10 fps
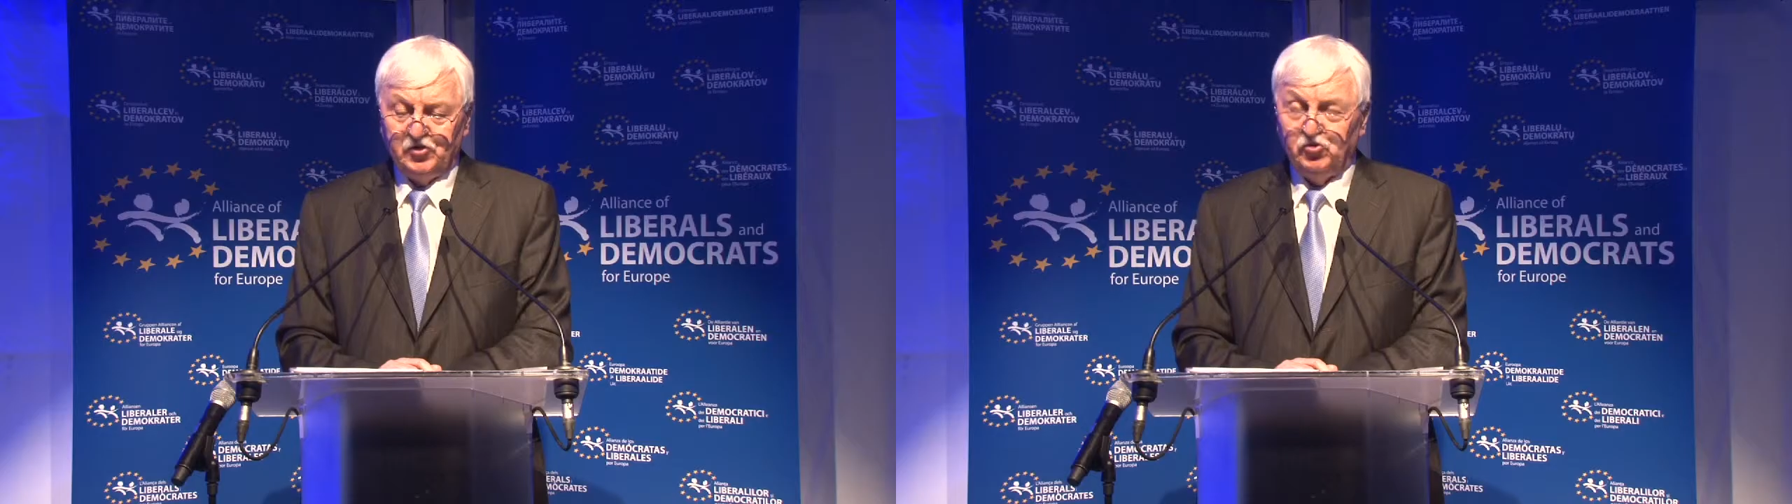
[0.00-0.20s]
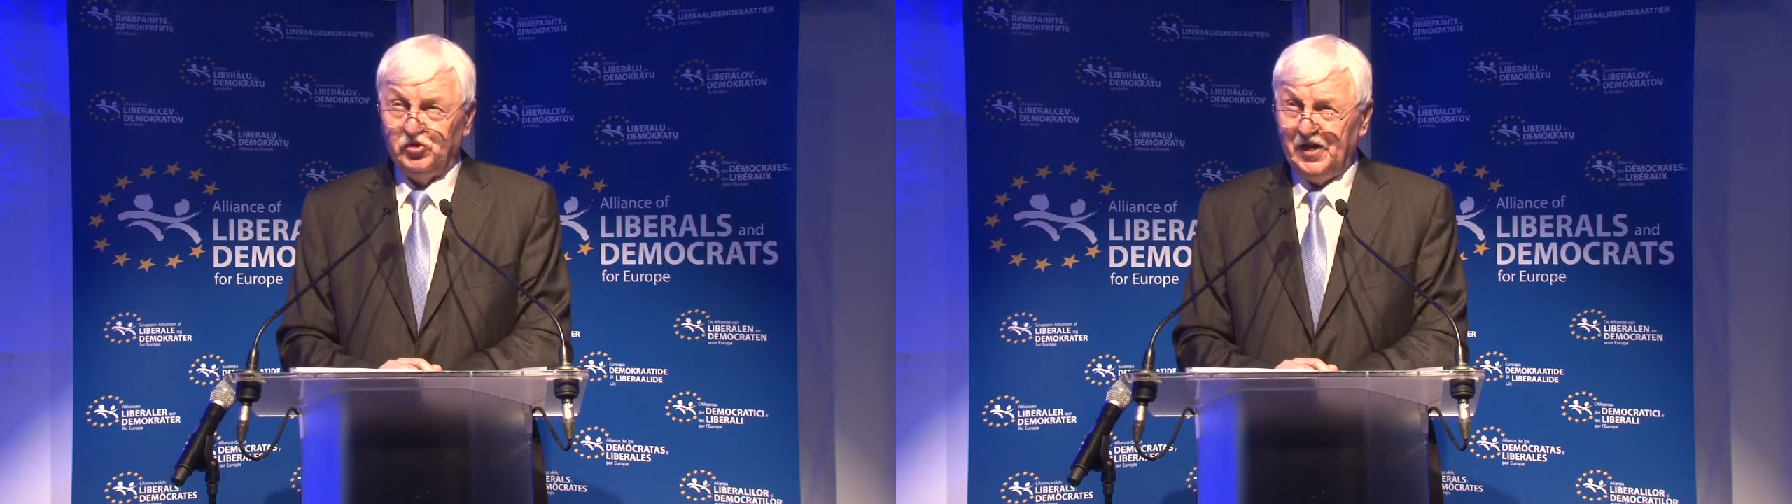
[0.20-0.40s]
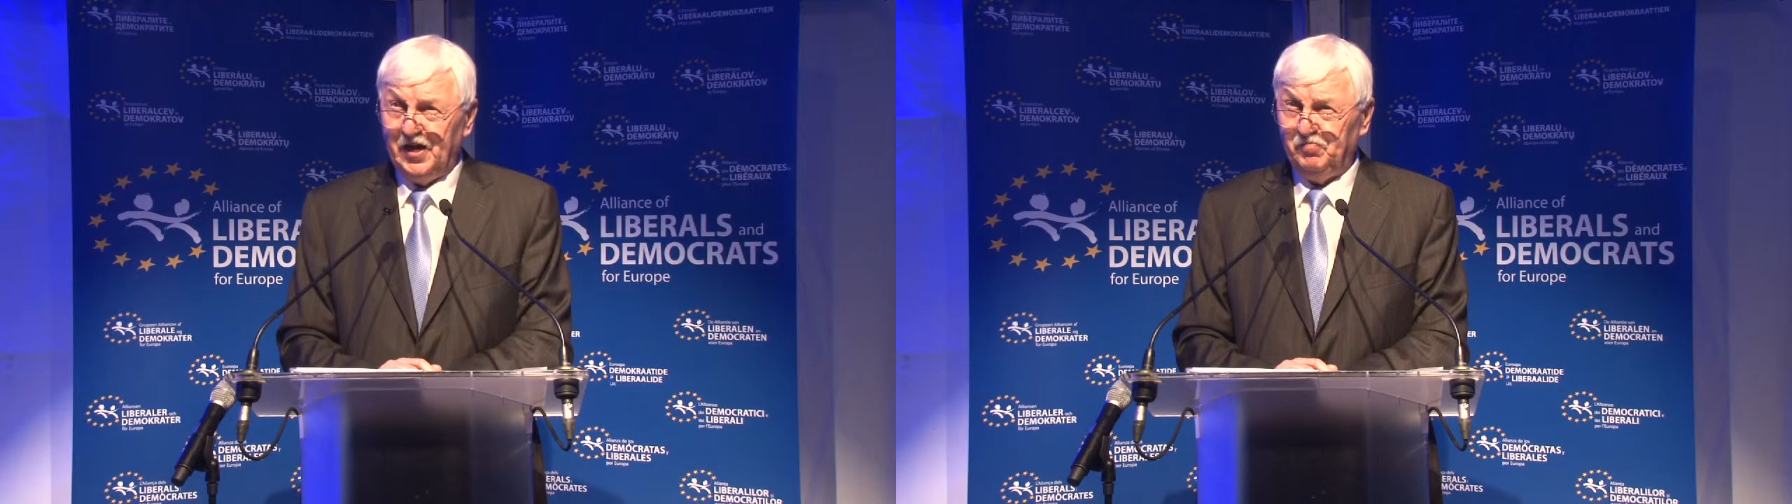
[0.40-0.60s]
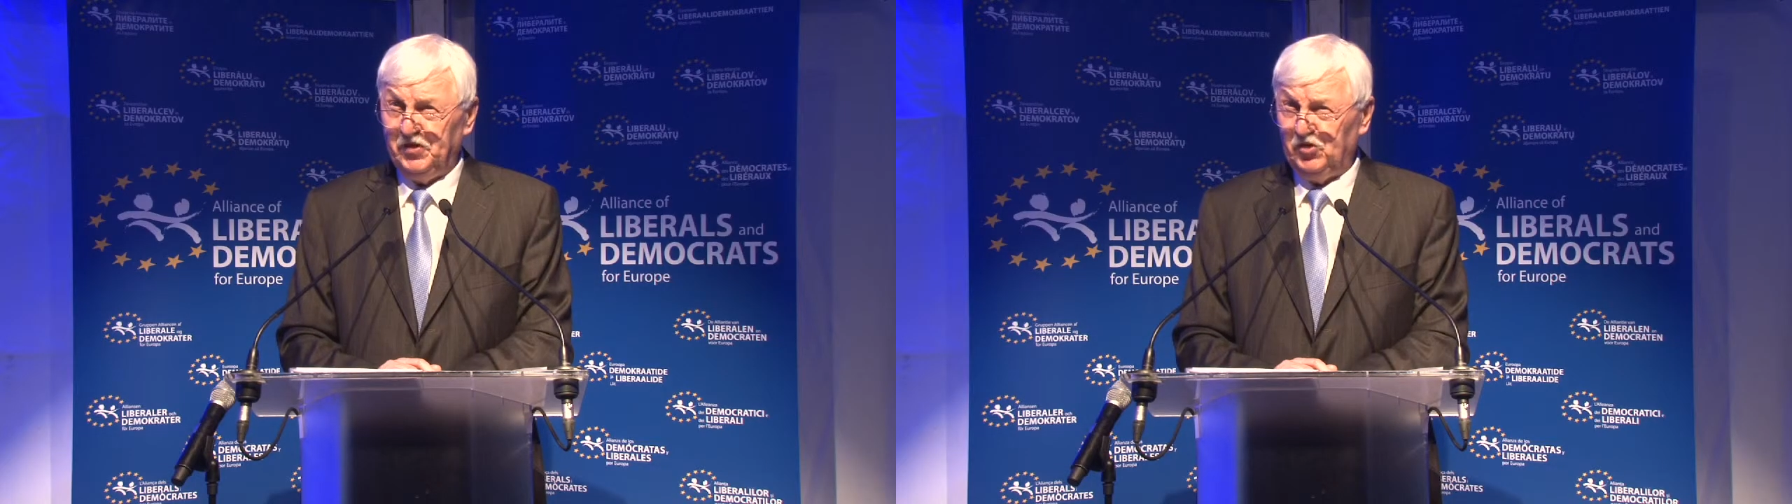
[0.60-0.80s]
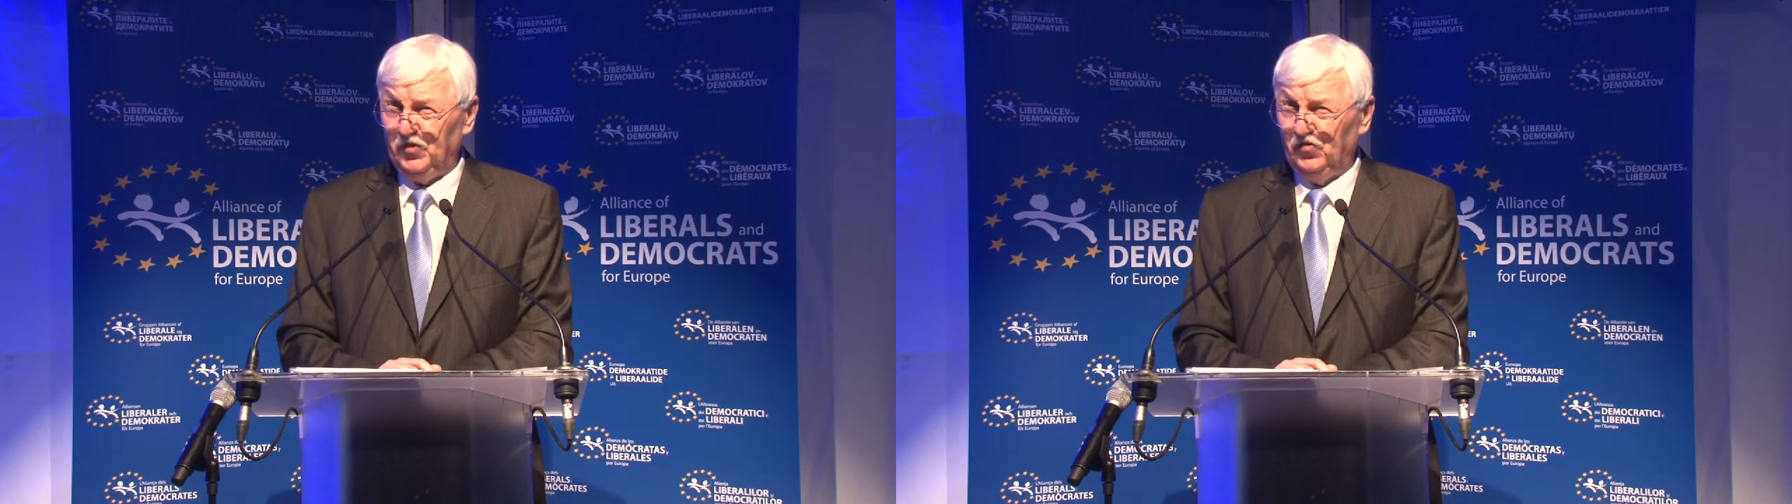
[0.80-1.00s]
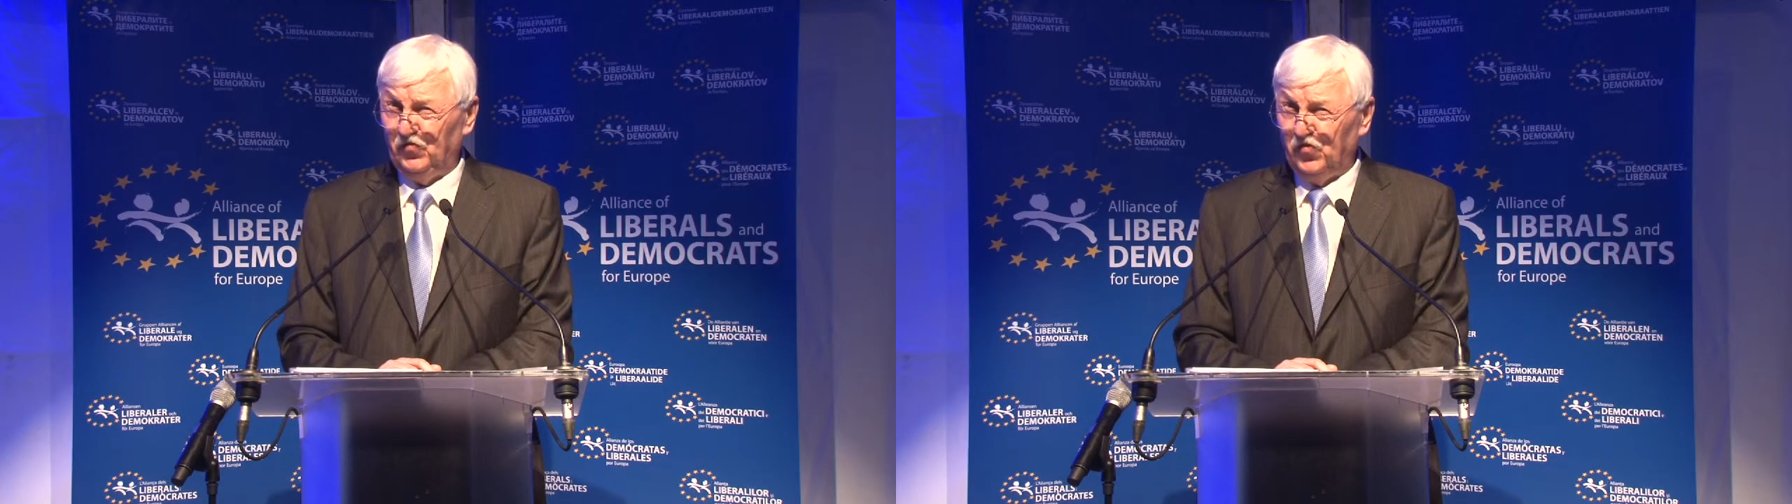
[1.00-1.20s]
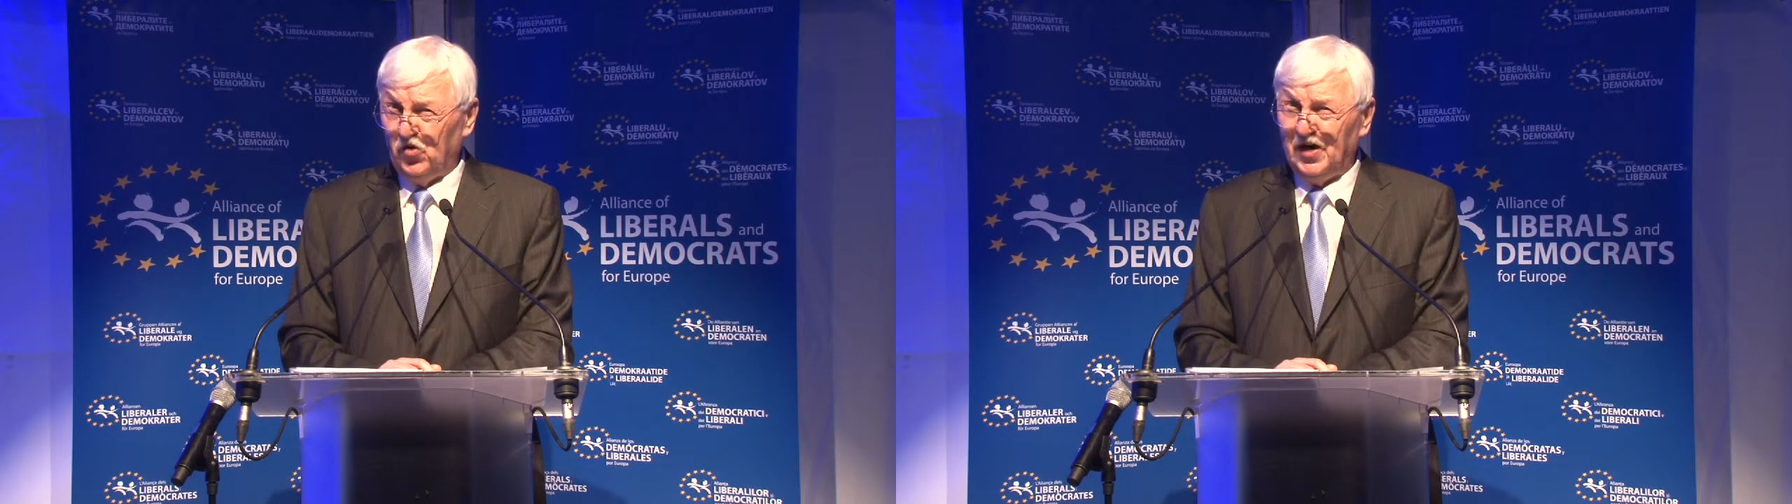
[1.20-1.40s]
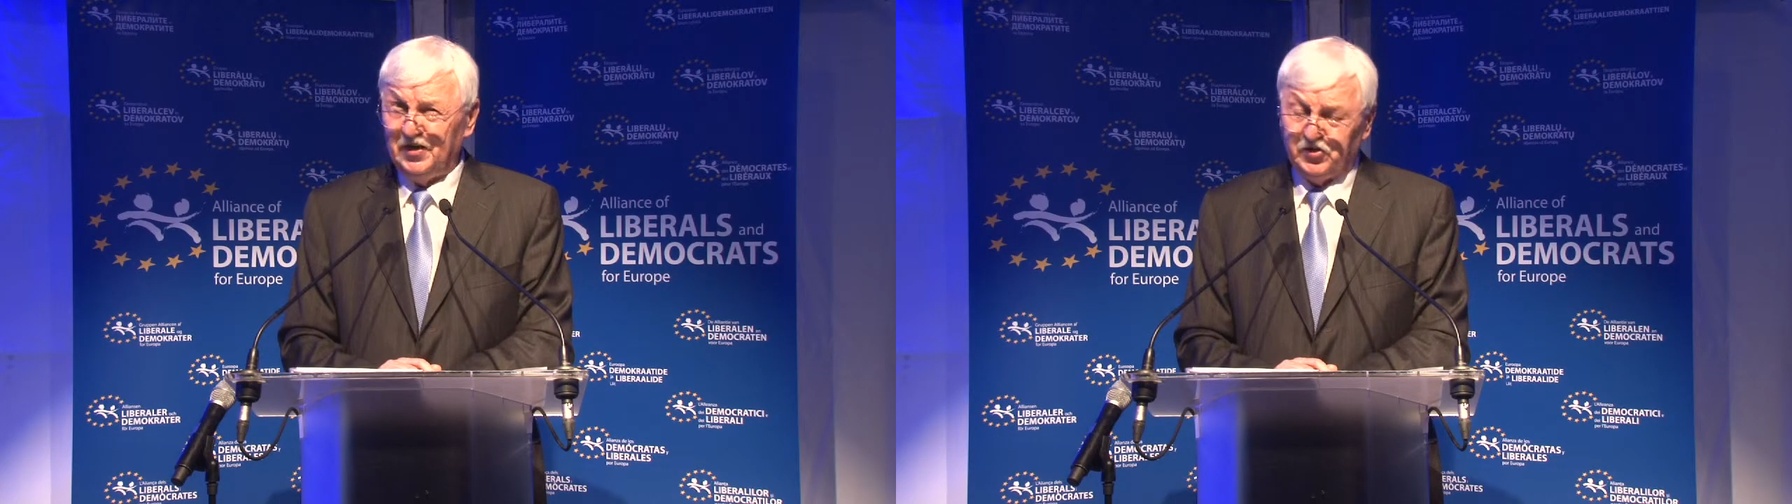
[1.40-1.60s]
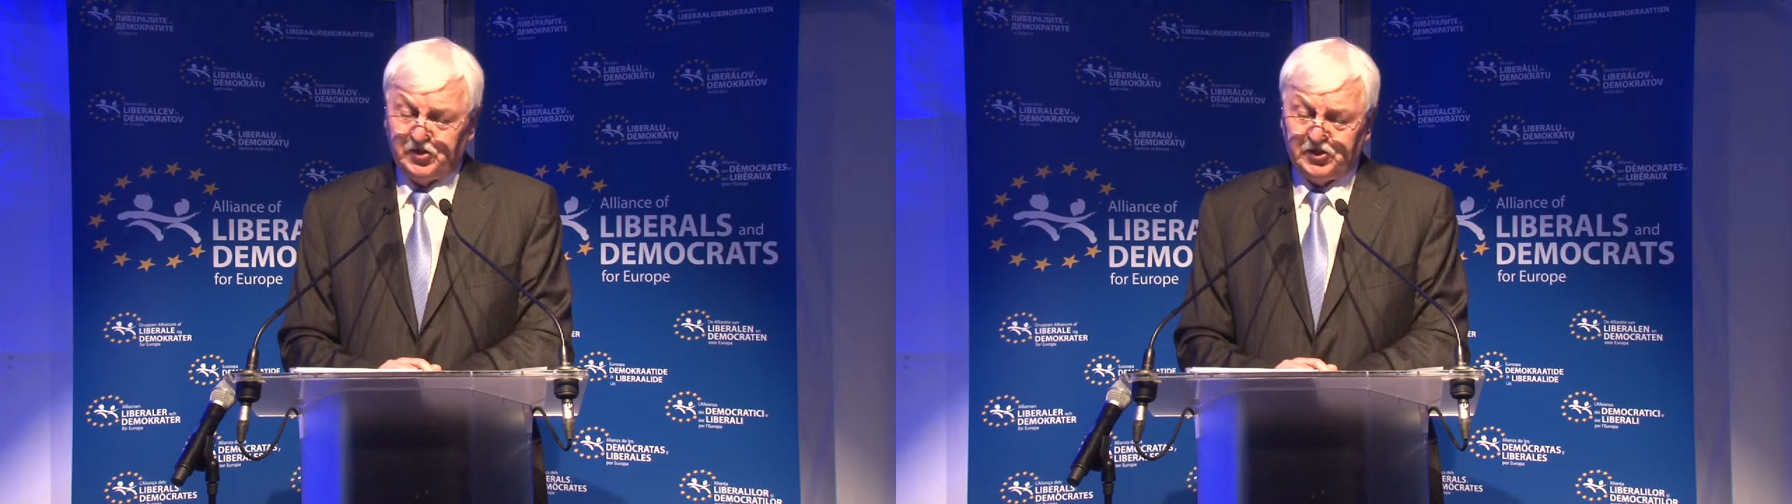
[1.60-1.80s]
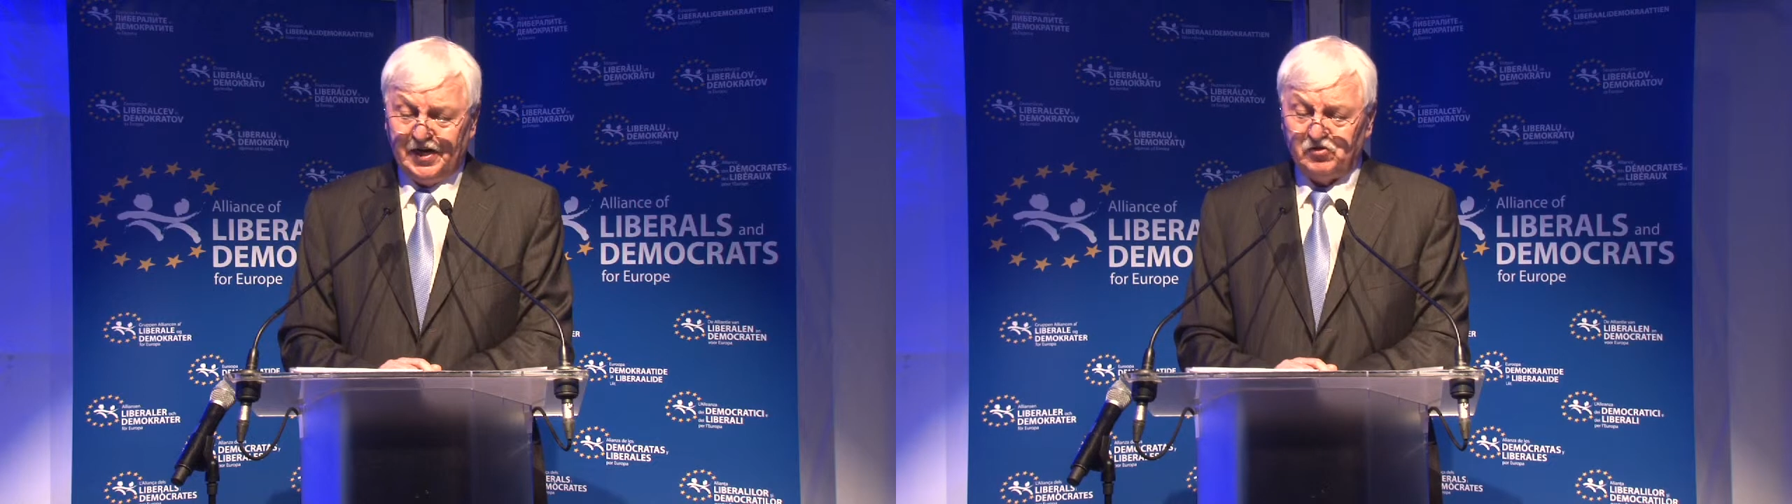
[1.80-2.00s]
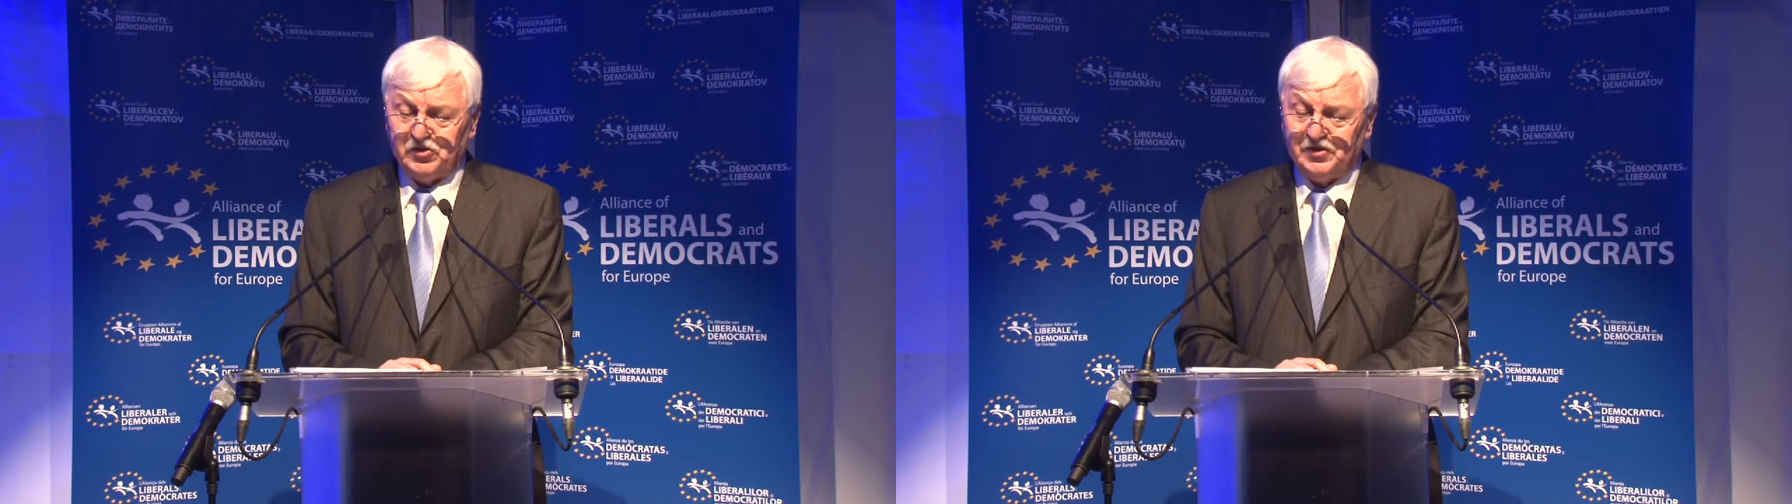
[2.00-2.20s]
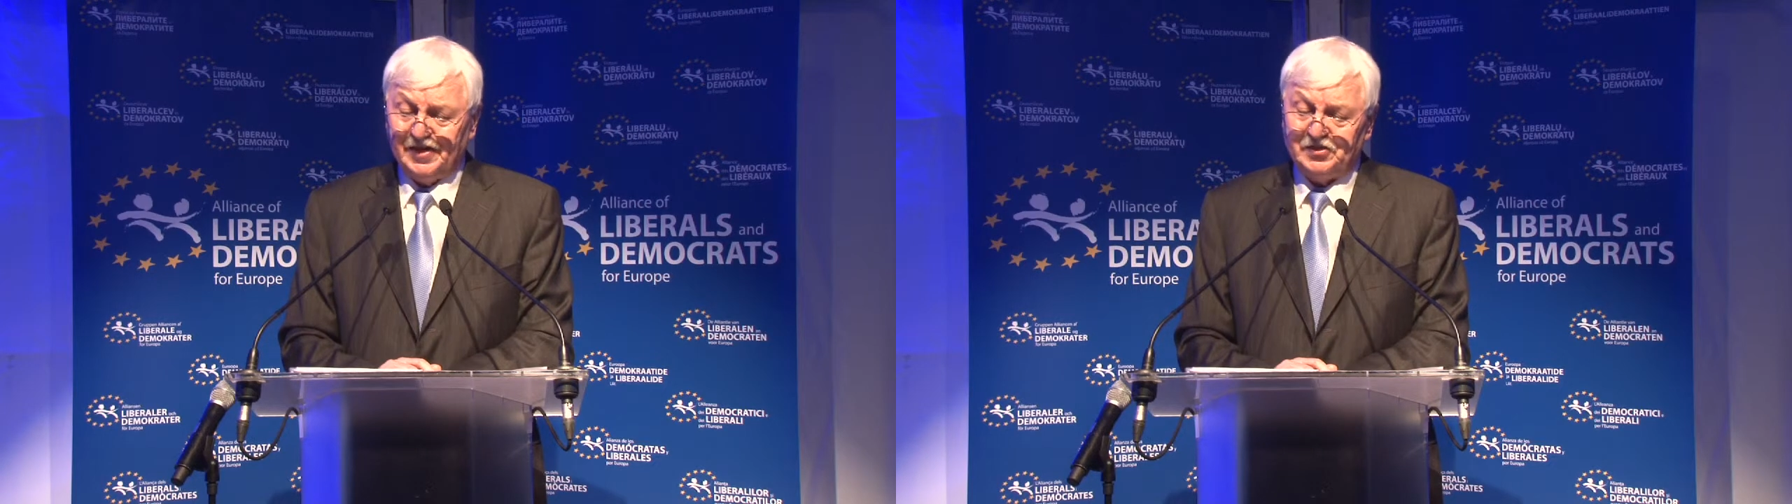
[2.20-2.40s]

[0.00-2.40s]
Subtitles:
Today, between 400,000